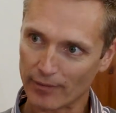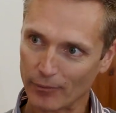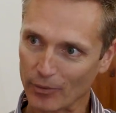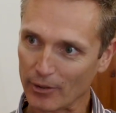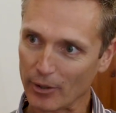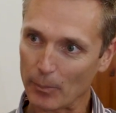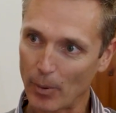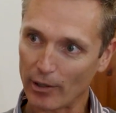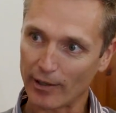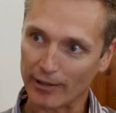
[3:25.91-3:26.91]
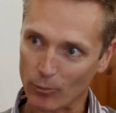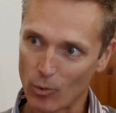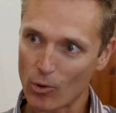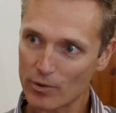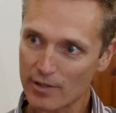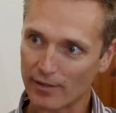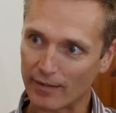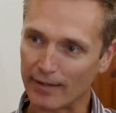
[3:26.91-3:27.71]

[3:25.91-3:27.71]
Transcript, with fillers: There was the Napoleonic Wars, yes.